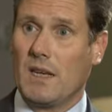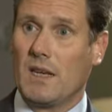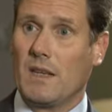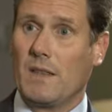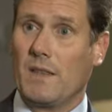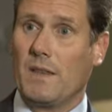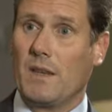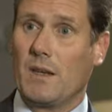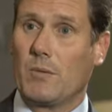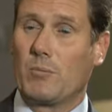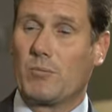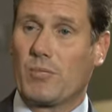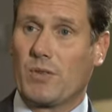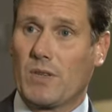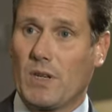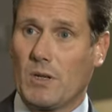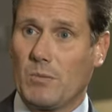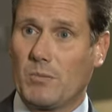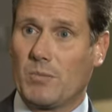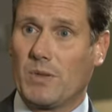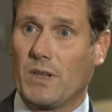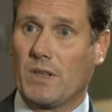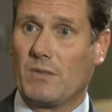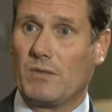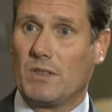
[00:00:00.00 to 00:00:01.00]
the
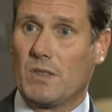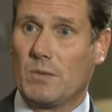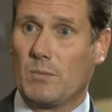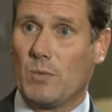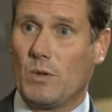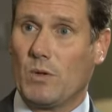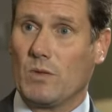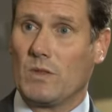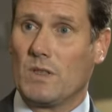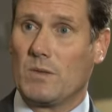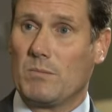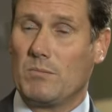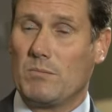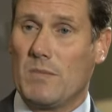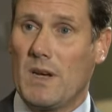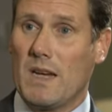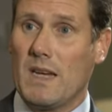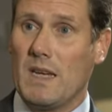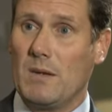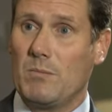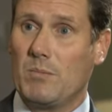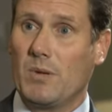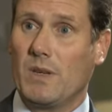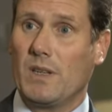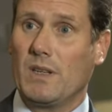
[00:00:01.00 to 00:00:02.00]
appropriate response
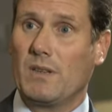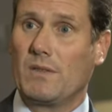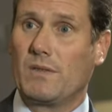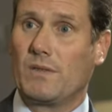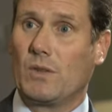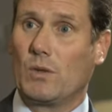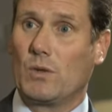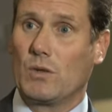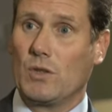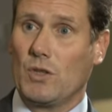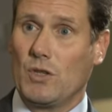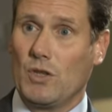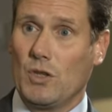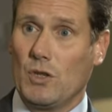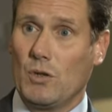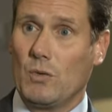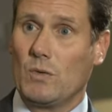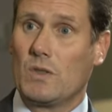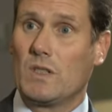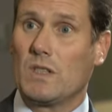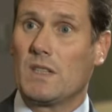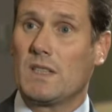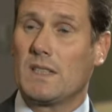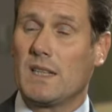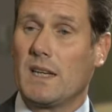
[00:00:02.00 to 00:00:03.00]
may be for you
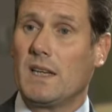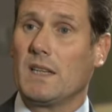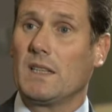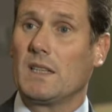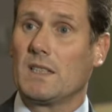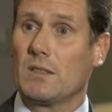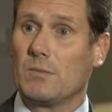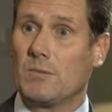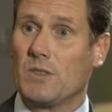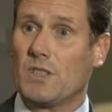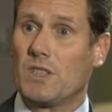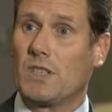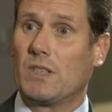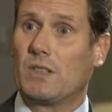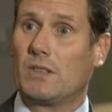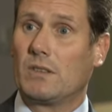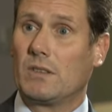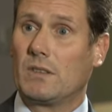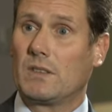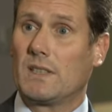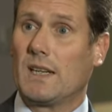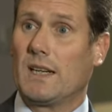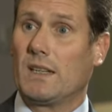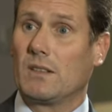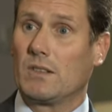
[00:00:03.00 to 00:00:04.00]
to take this
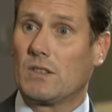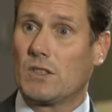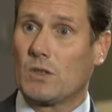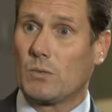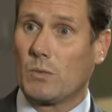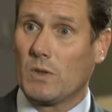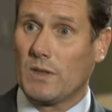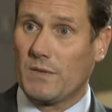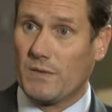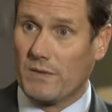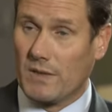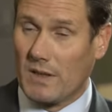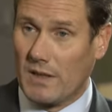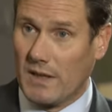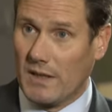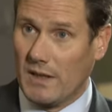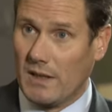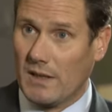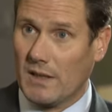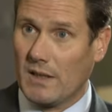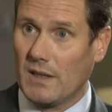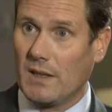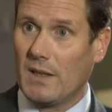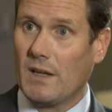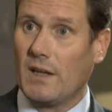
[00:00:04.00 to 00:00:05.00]
material down swiftly,
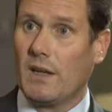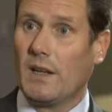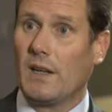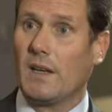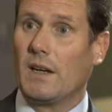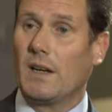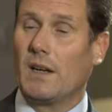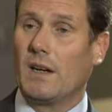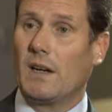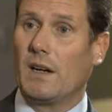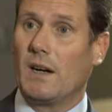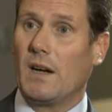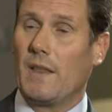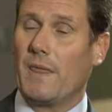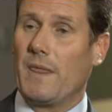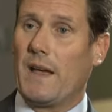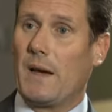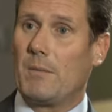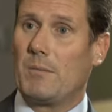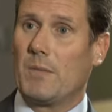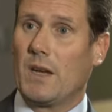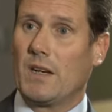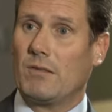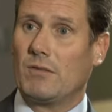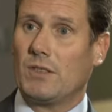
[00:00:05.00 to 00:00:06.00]
and
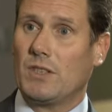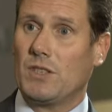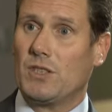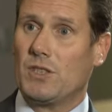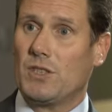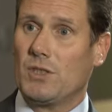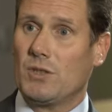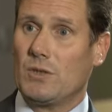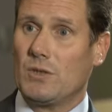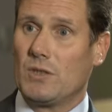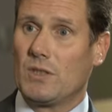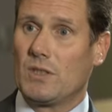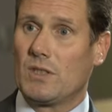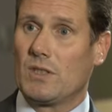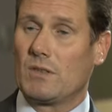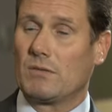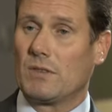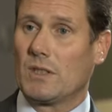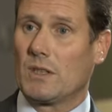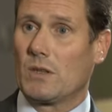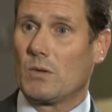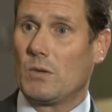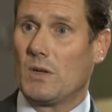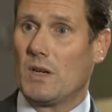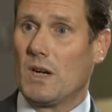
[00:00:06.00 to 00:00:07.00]
that may reduce the
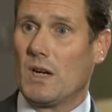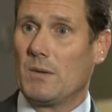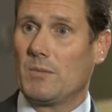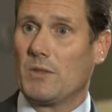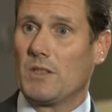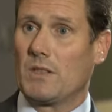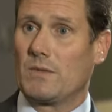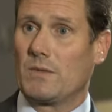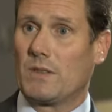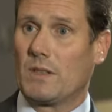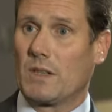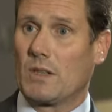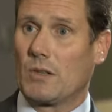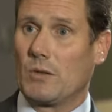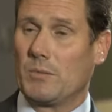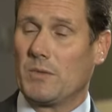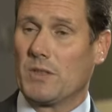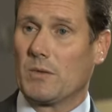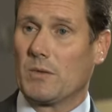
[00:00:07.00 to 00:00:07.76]
requirements for a criminal